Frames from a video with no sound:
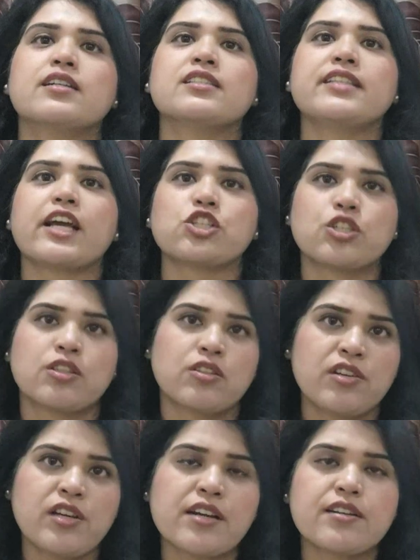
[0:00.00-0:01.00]
under section
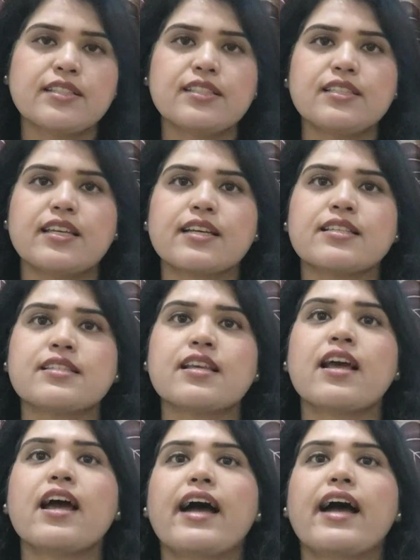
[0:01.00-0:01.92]
306